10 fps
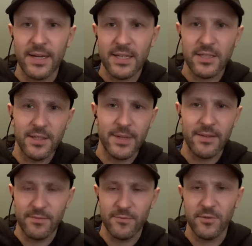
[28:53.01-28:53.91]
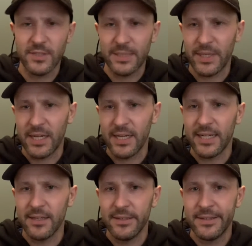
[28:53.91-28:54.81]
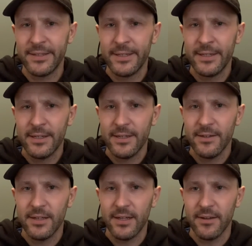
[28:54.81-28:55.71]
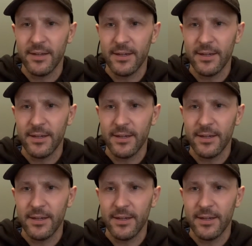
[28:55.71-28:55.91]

Actually, I'm getting really behind, and